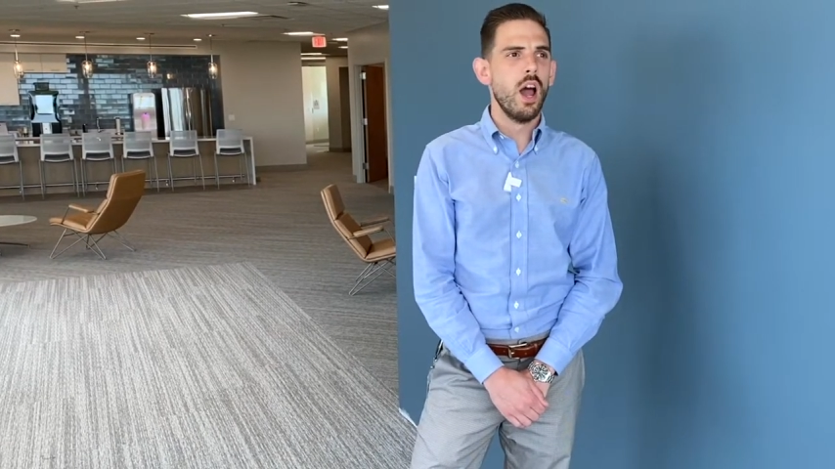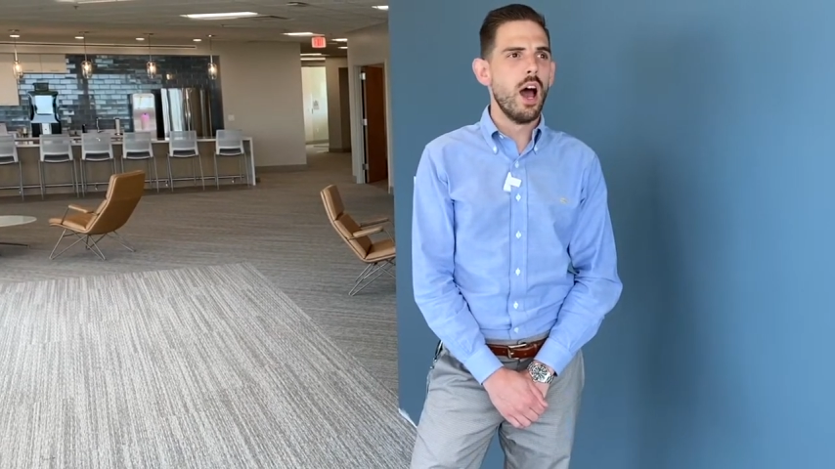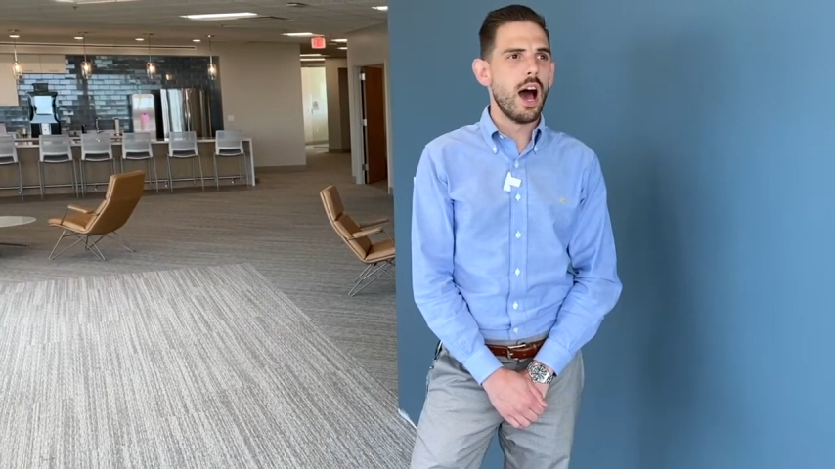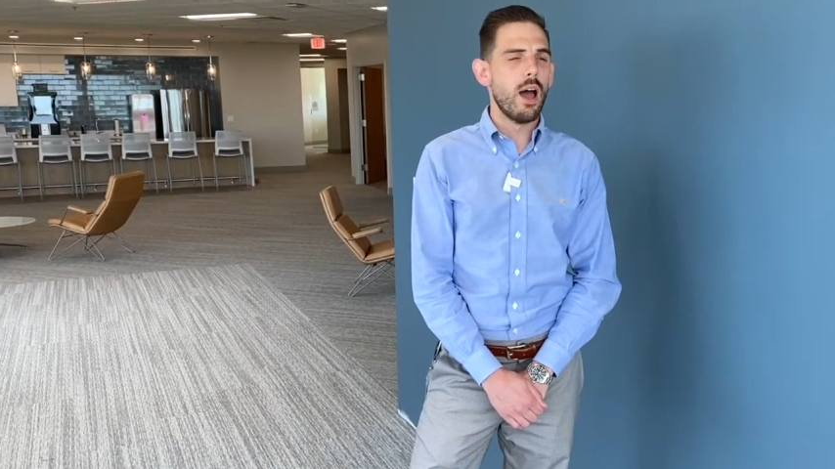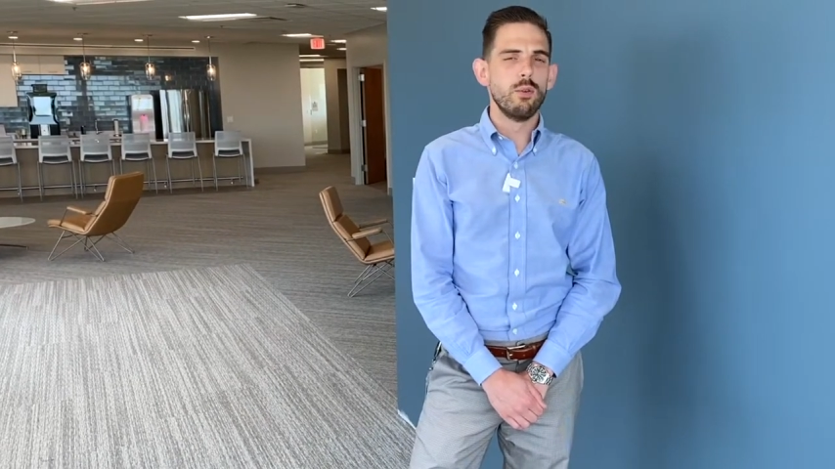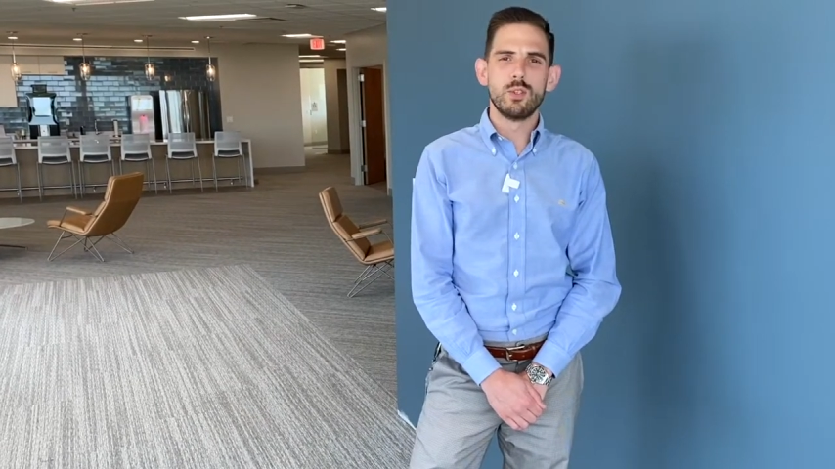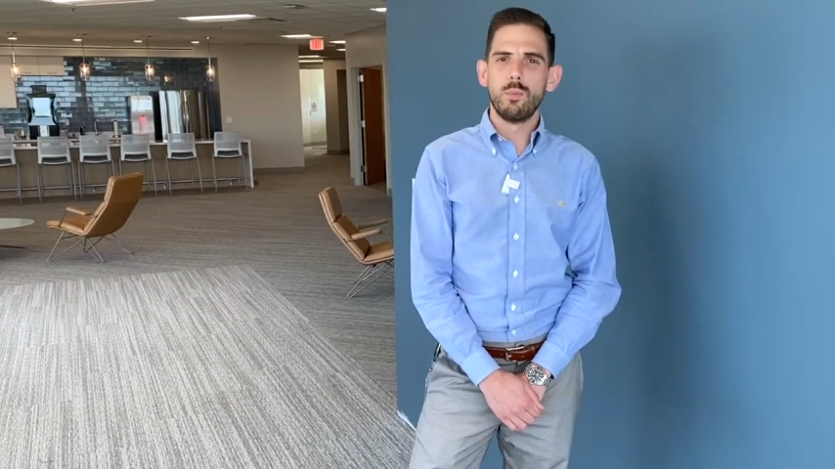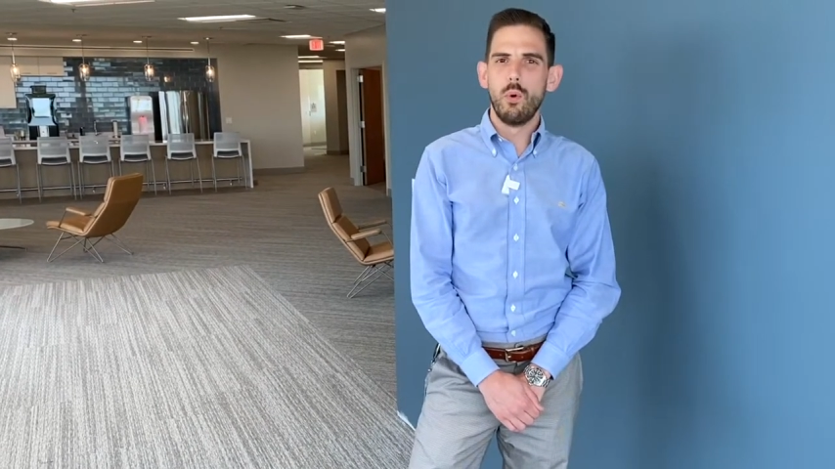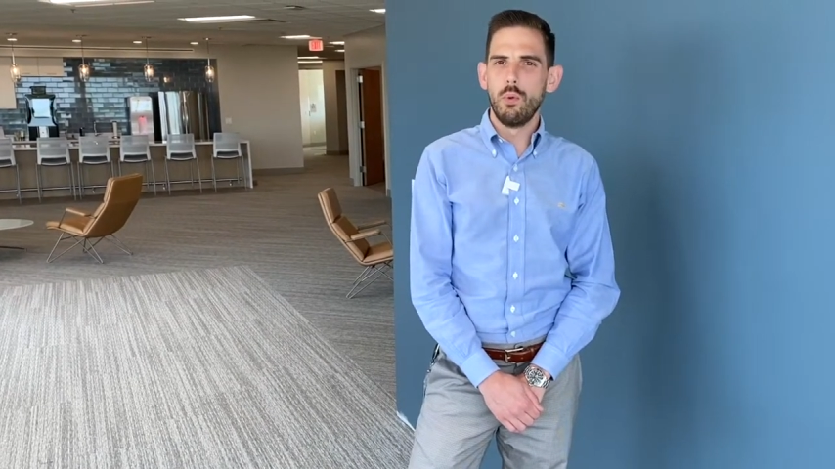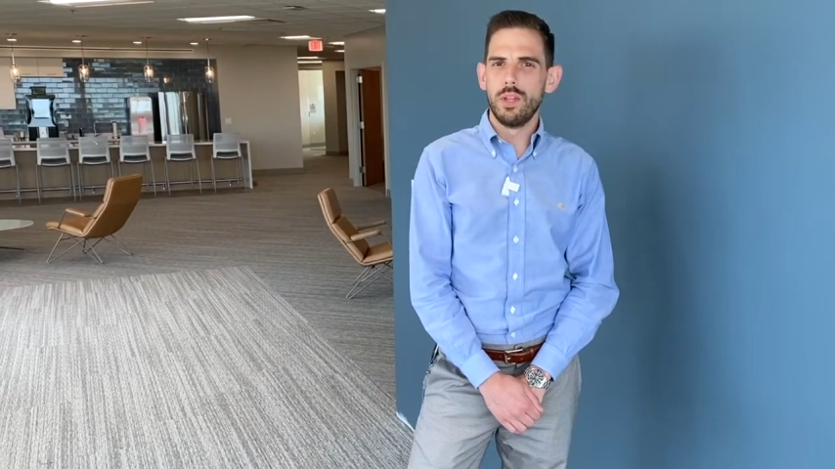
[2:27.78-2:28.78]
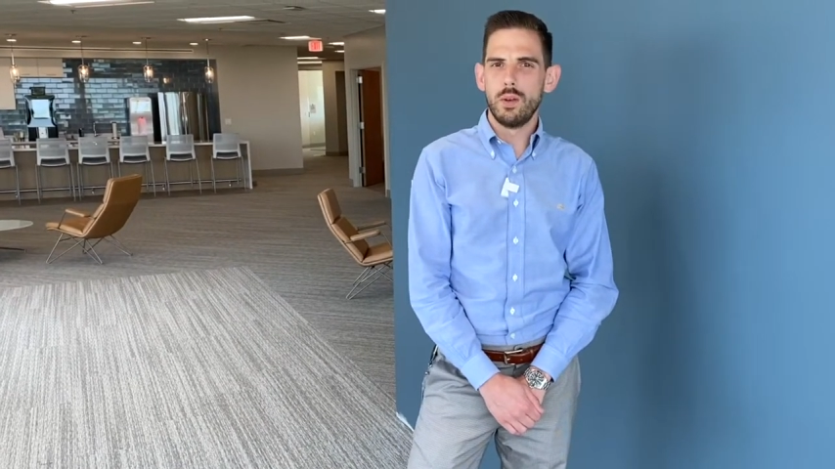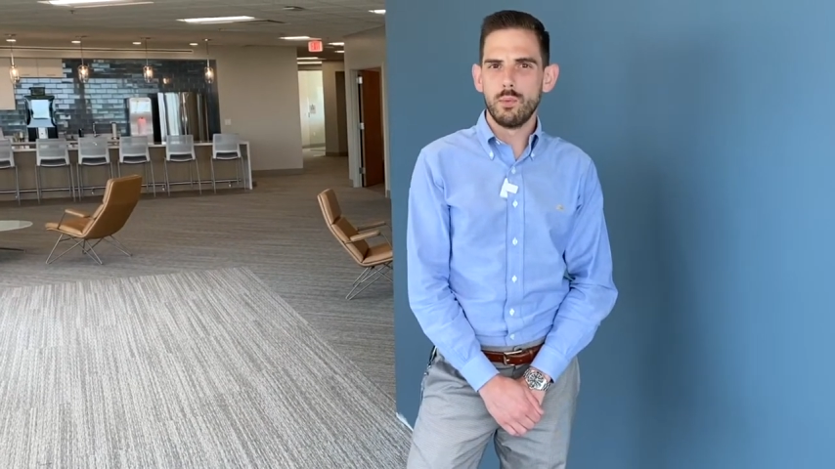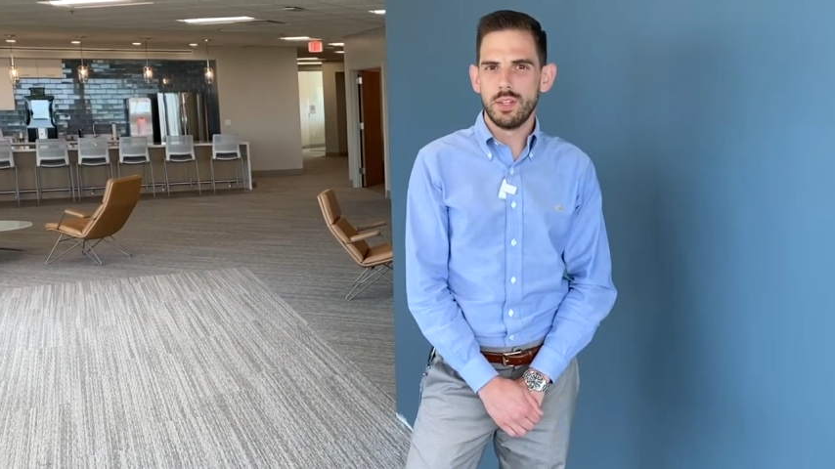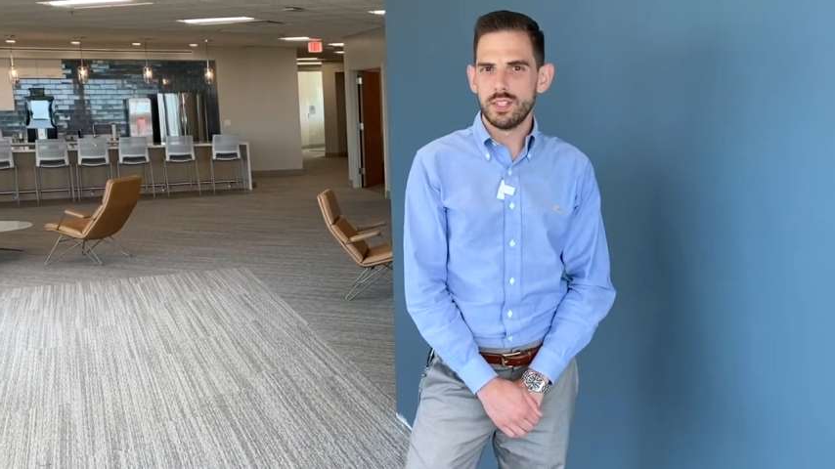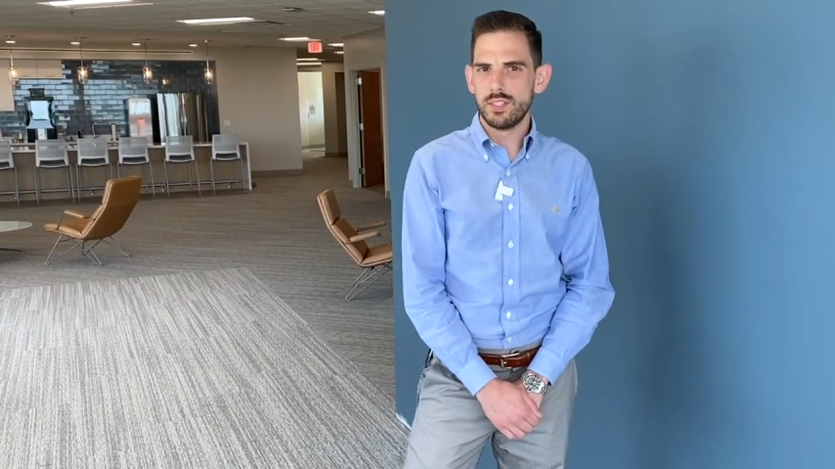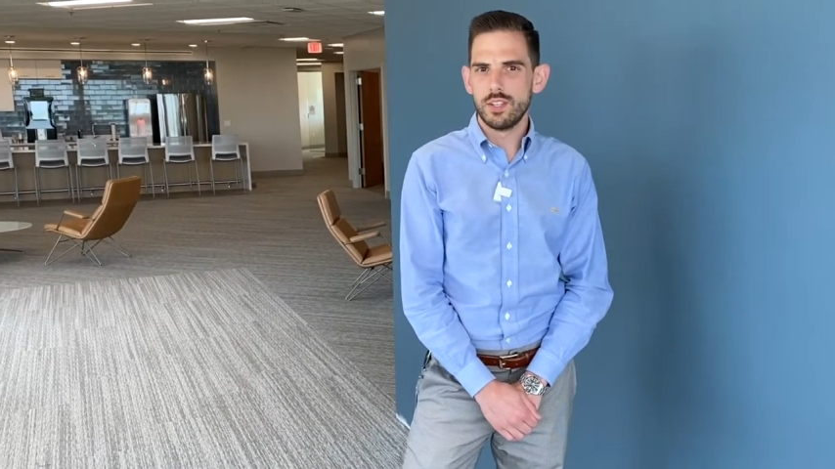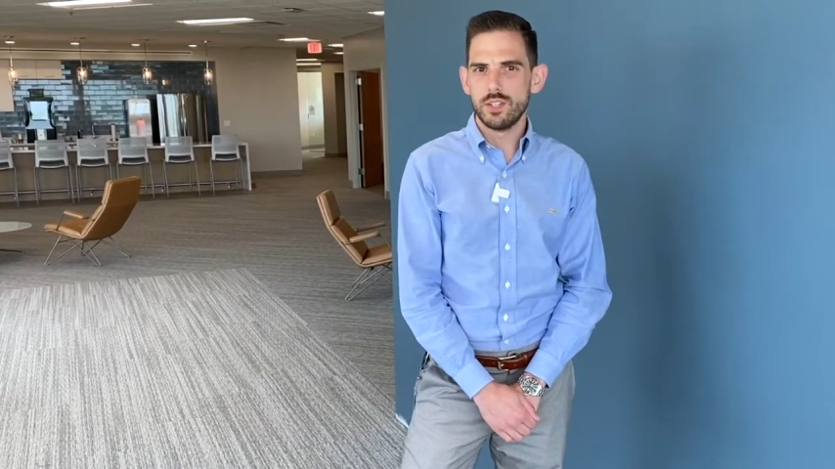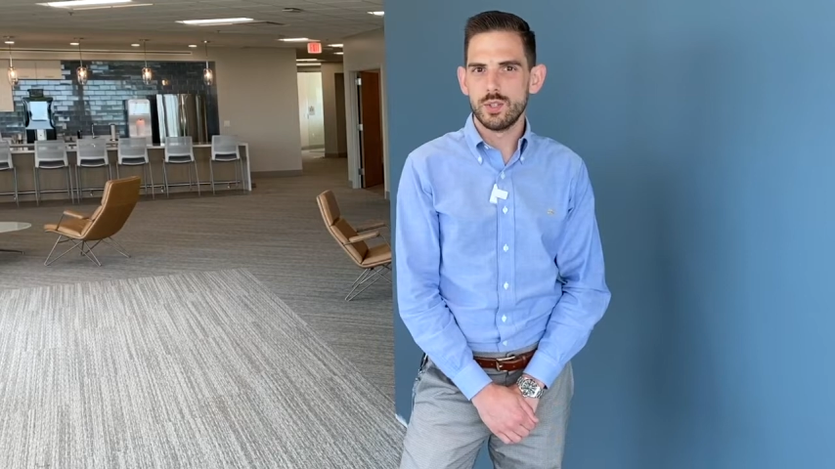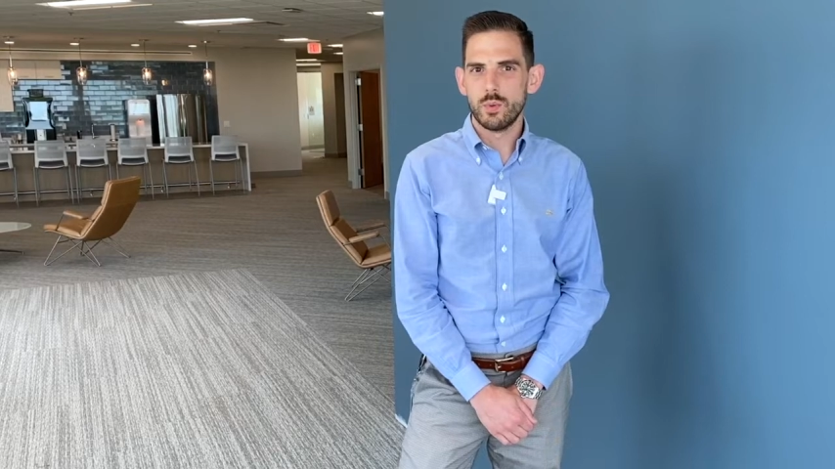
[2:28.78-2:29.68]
I was pulled in when decisions